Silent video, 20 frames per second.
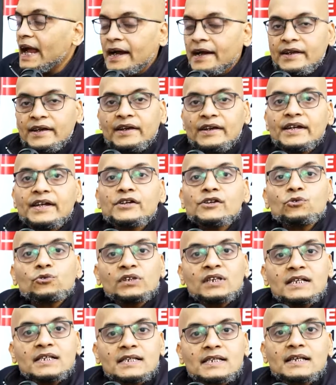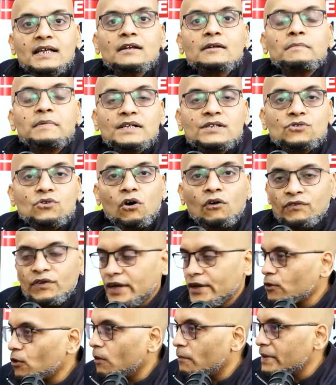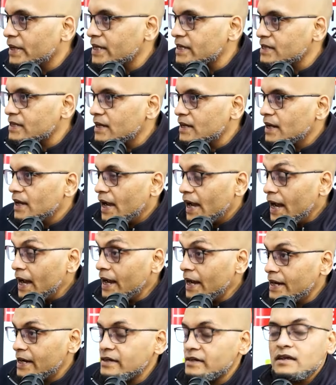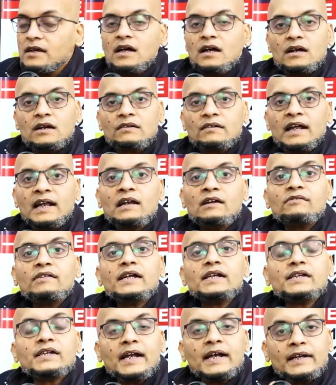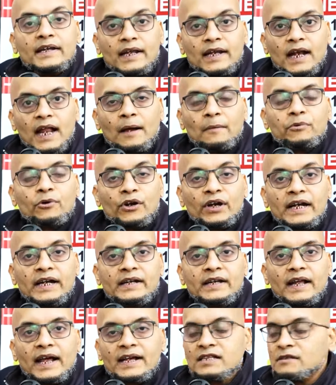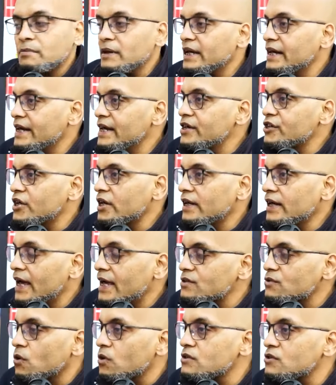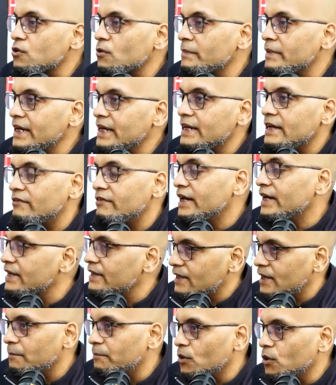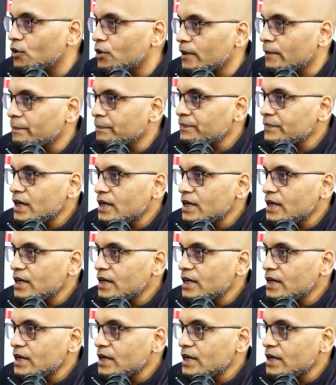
adhering to the syllabus of economics. And relevant and elaborate explanation has also been given in the book.